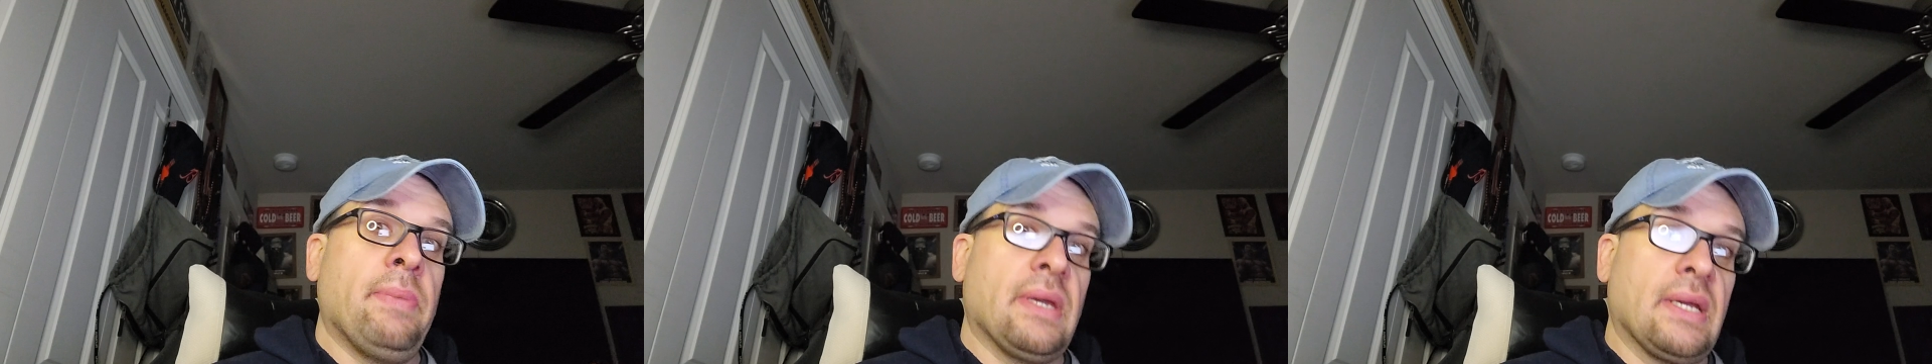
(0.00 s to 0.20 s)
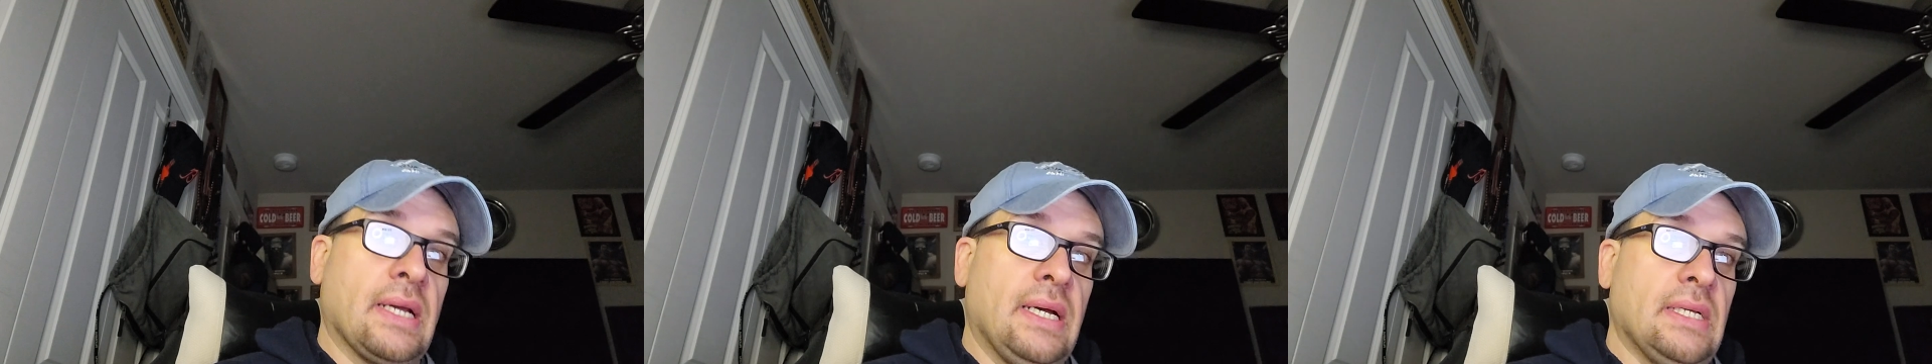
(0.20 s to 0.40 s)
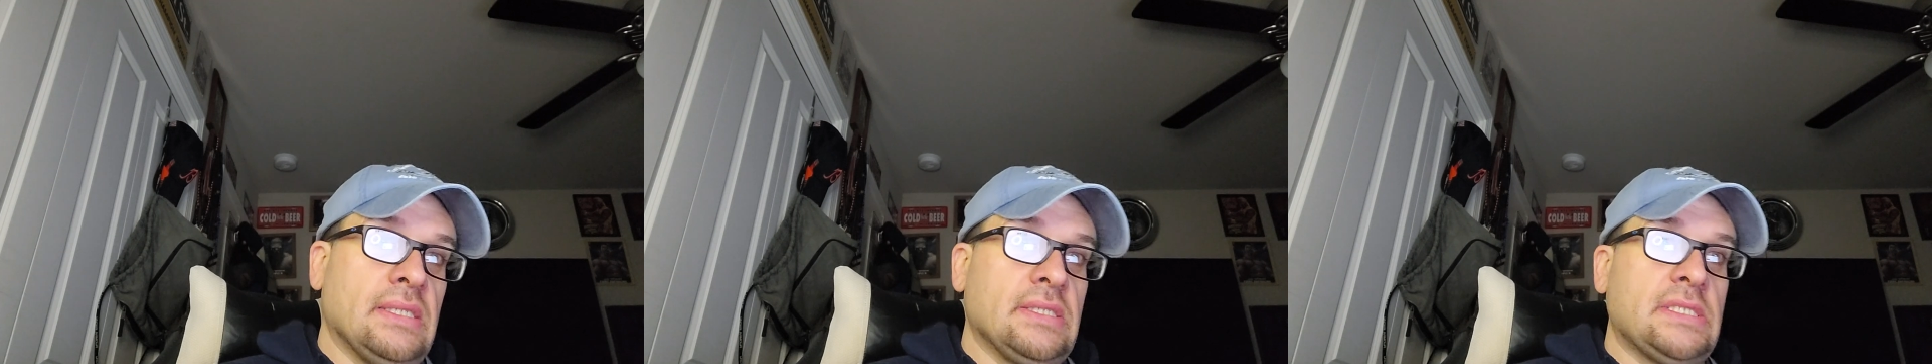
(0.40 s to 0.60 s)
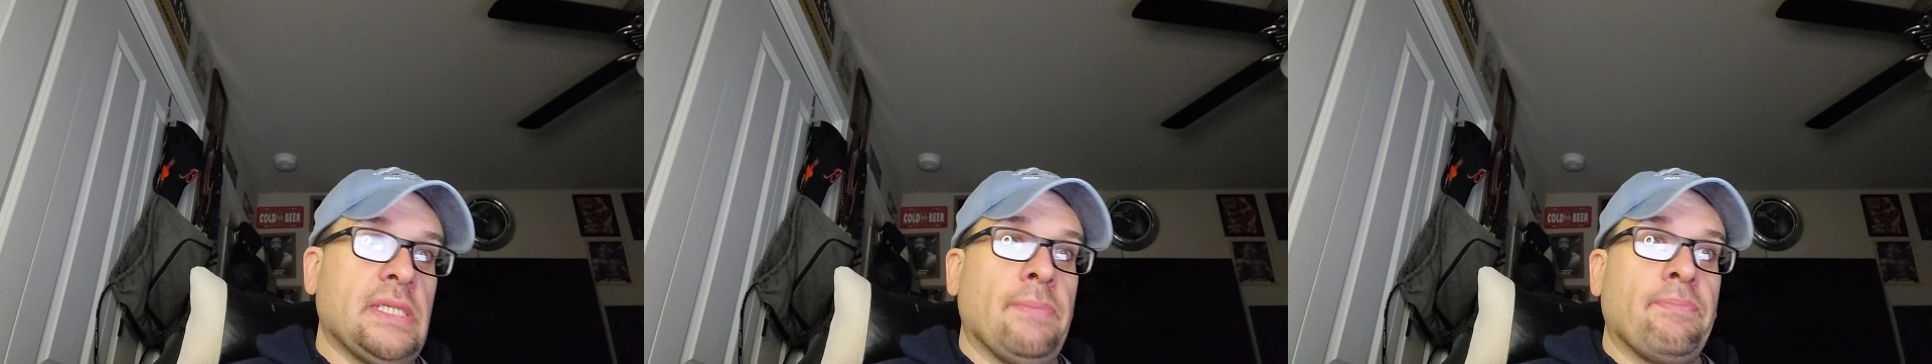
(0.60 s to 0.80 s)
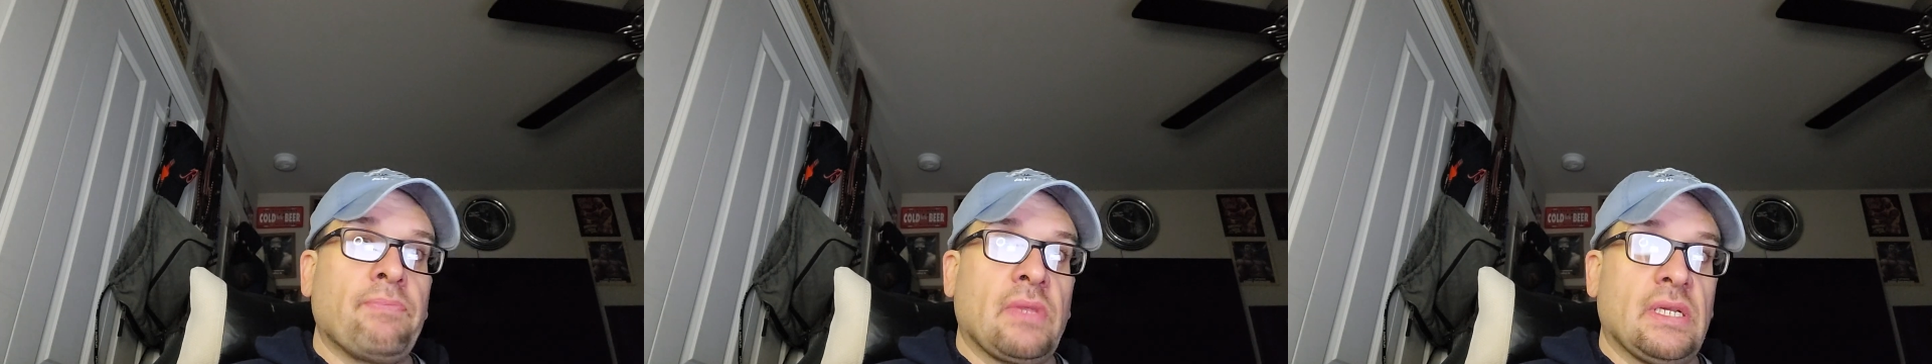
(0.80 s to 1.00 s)

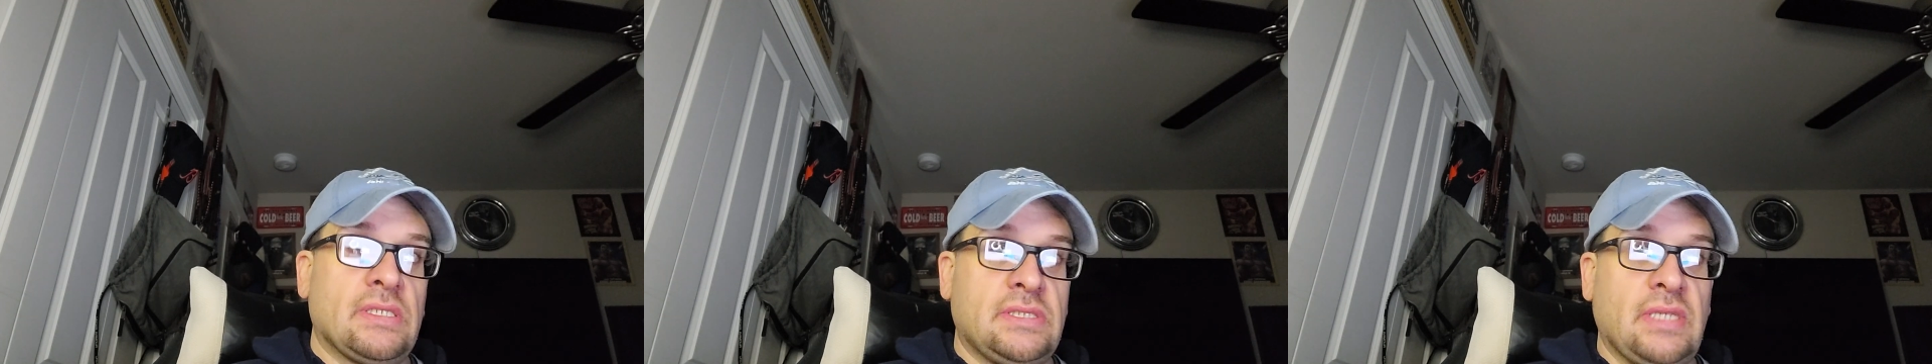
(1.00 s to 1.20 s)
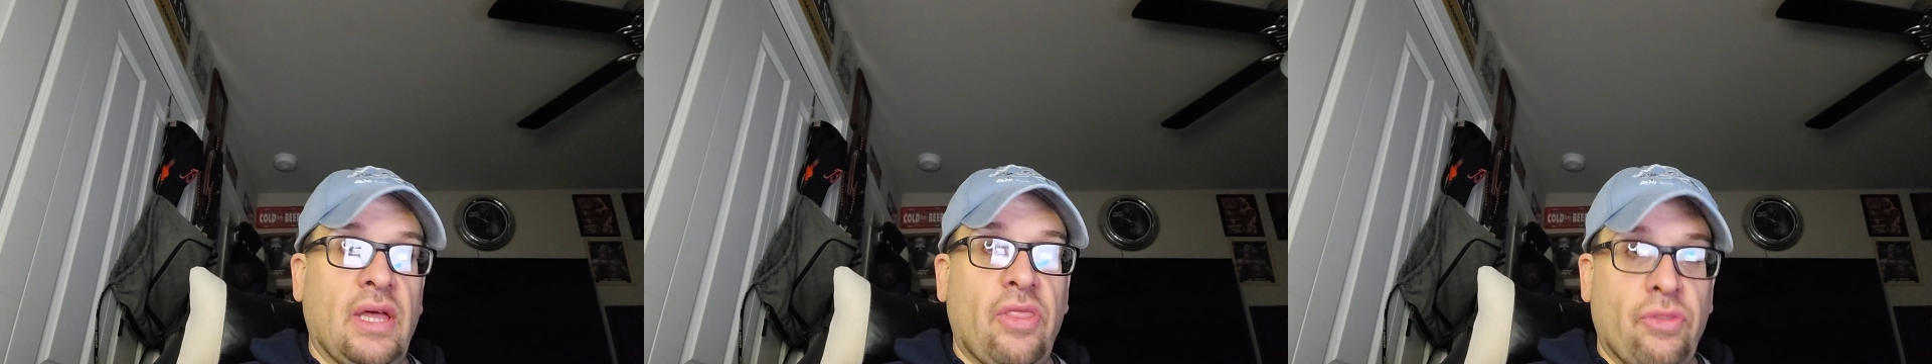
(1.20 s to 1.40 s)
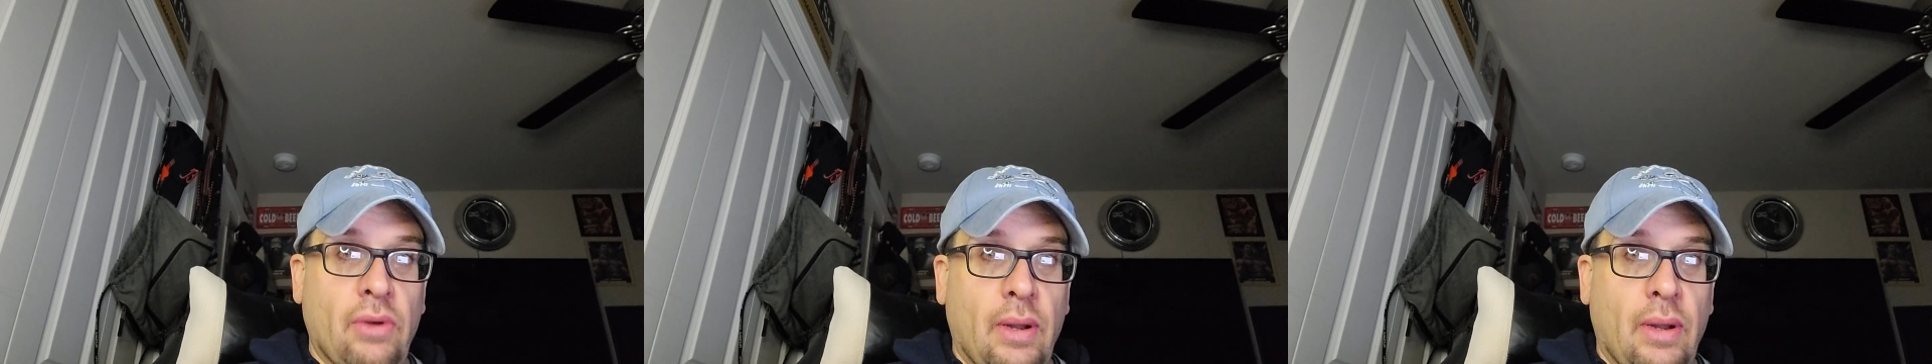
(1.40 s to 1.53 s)
because Seth